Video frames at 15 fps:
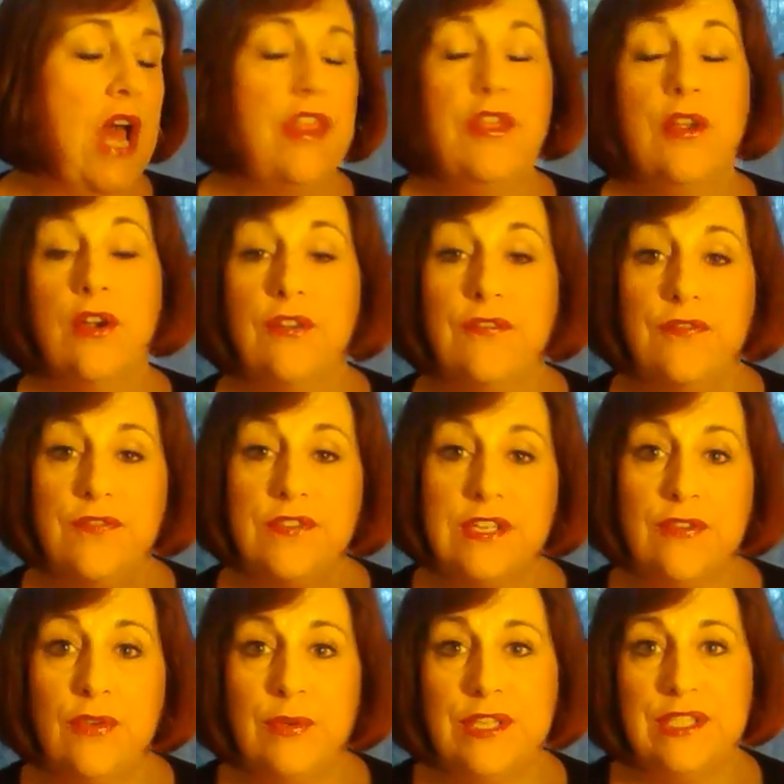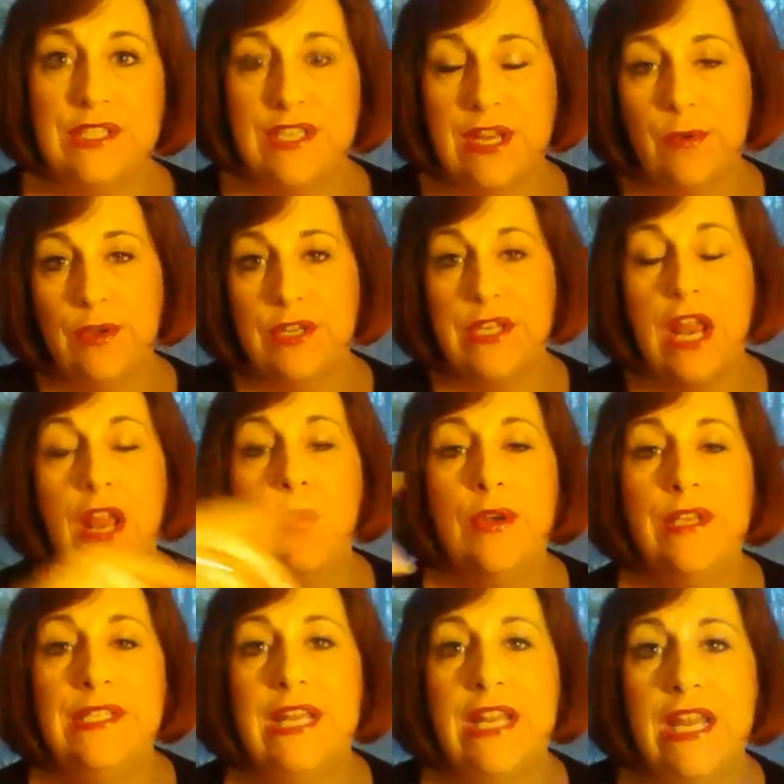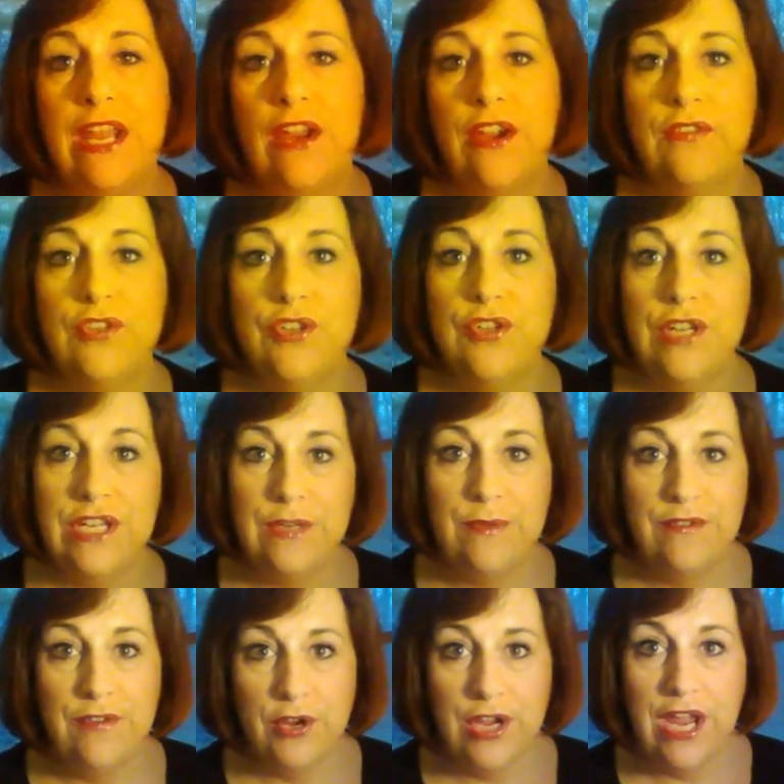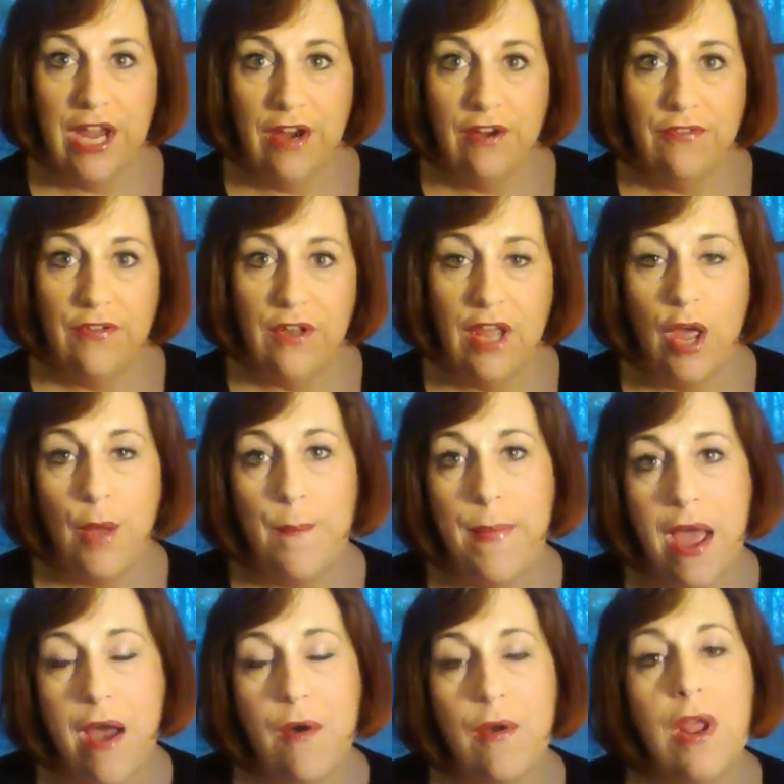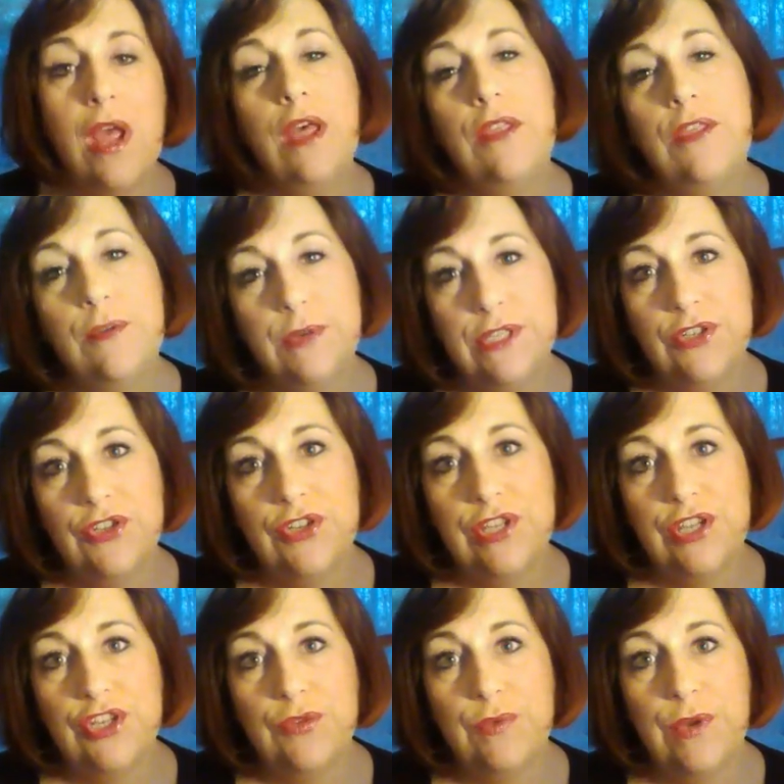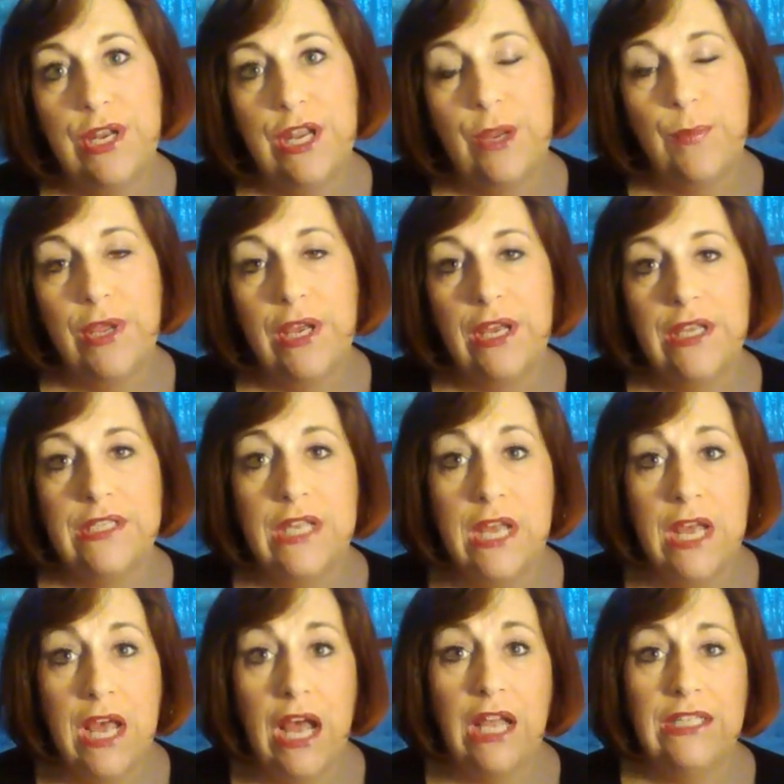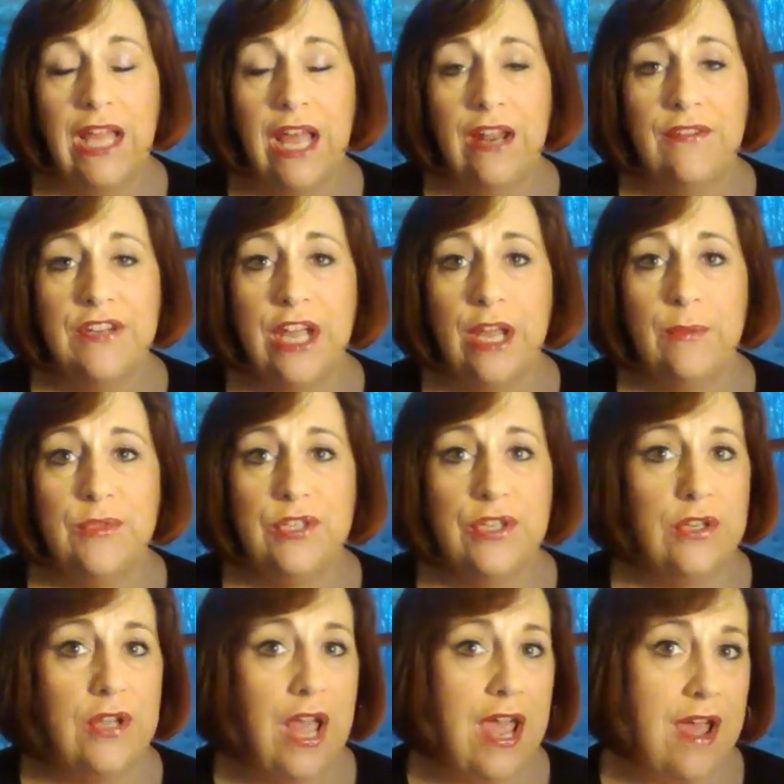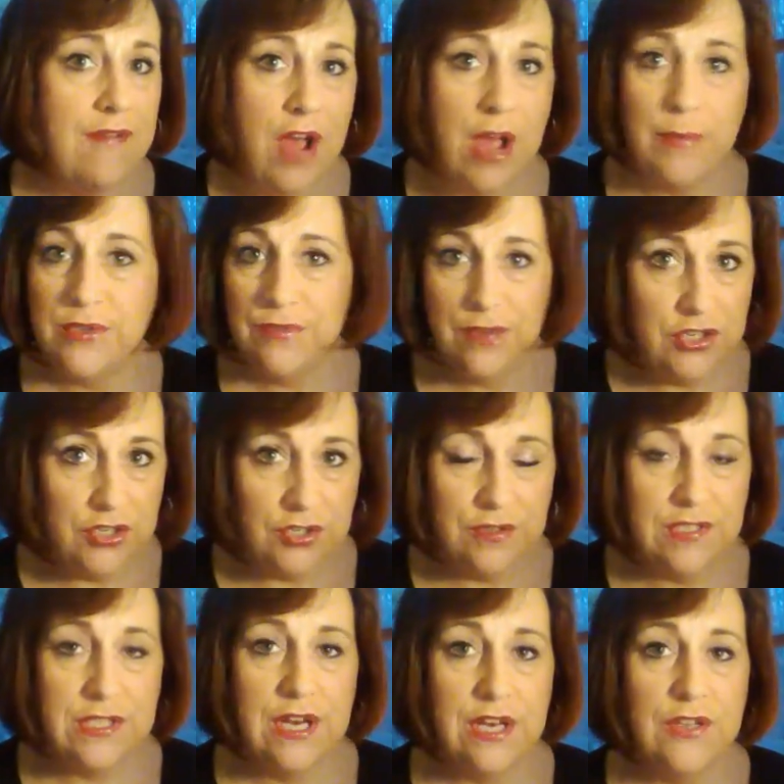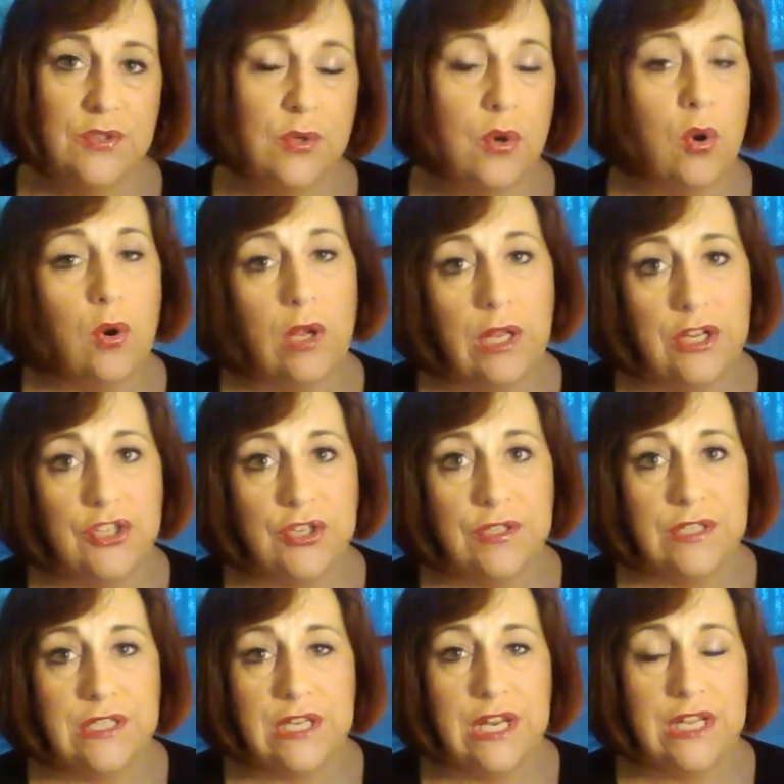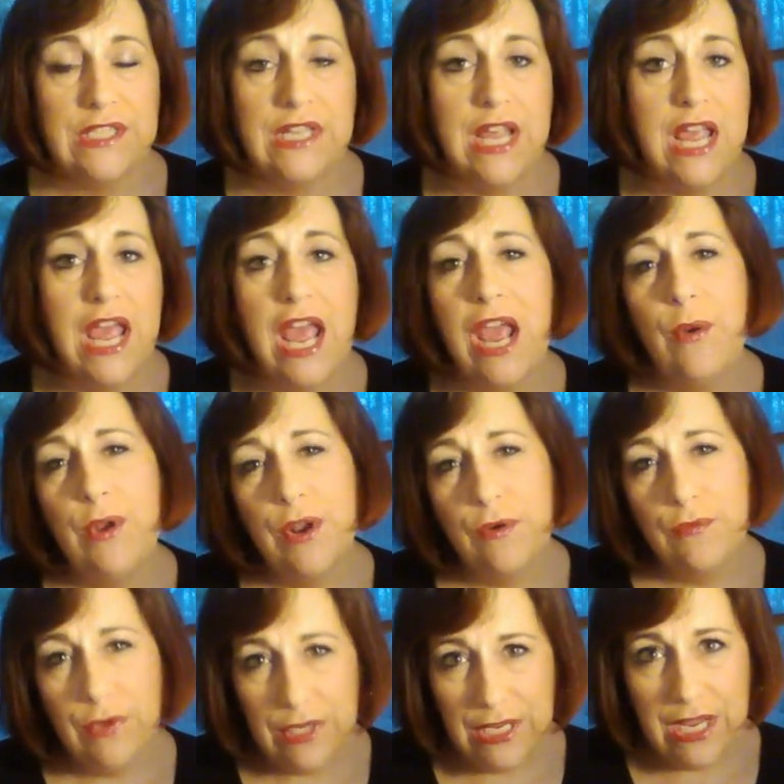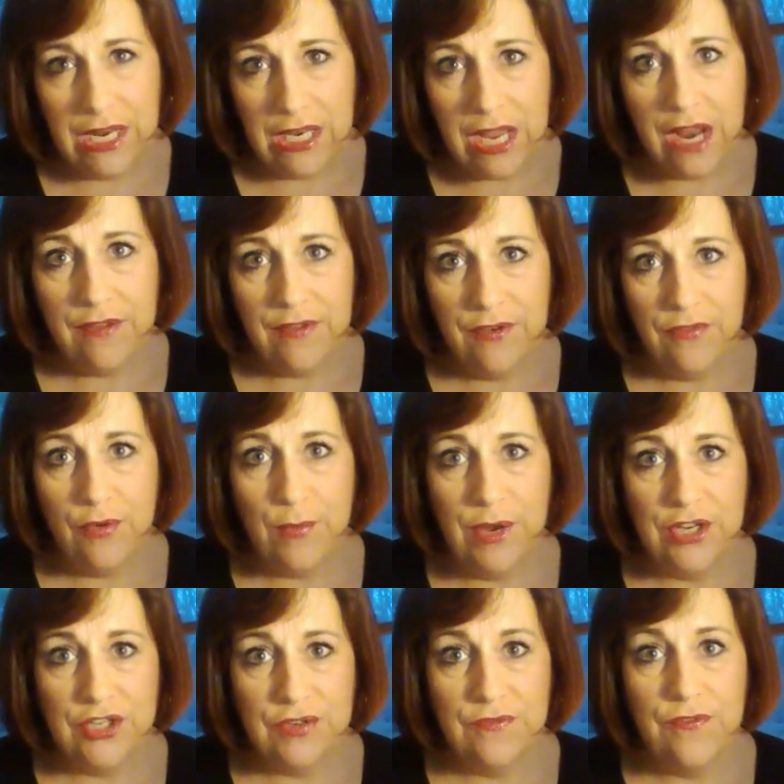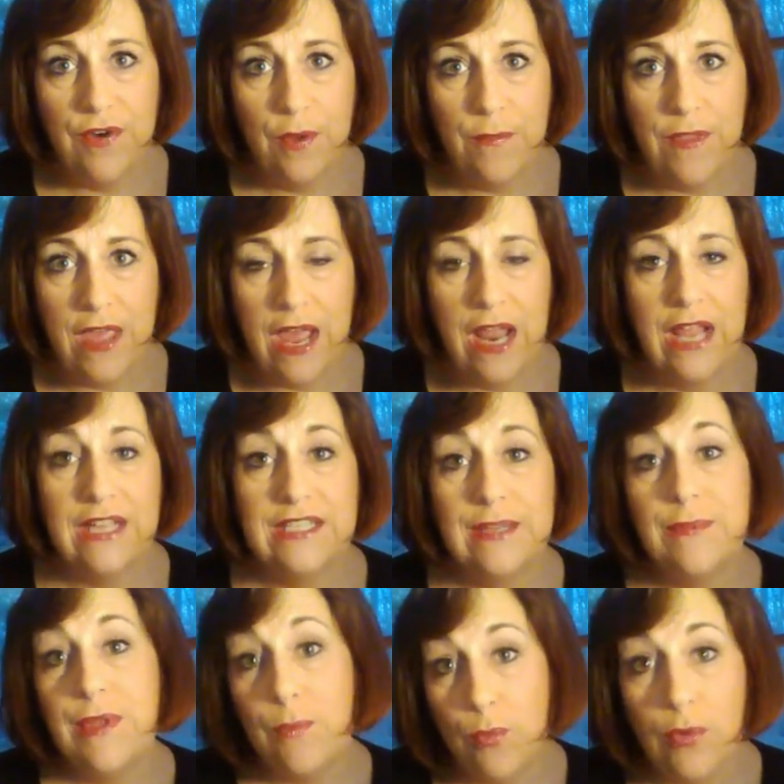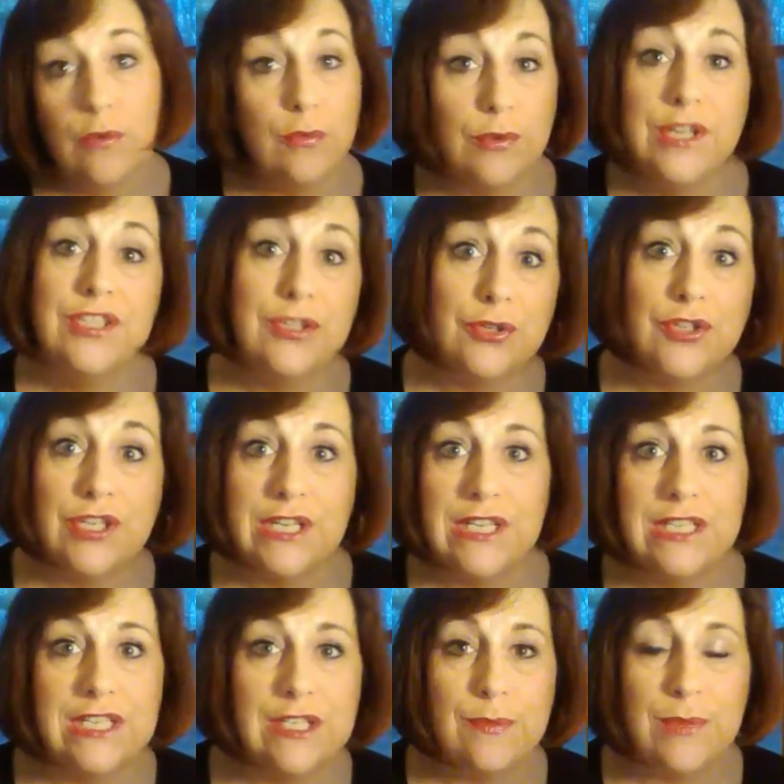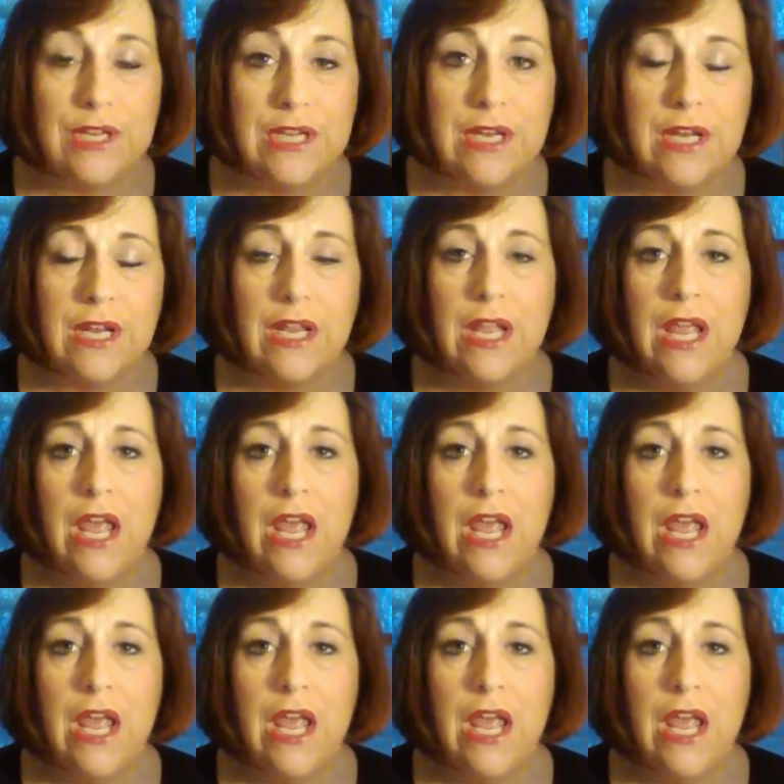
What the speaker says: there are several reasons that I always say to caregivers, you need to be very careful about the research that you're reading, because a lot of times you'll have observational studies or correlational studies, and we don't really get a lot of information from that, except that more research needs to be done.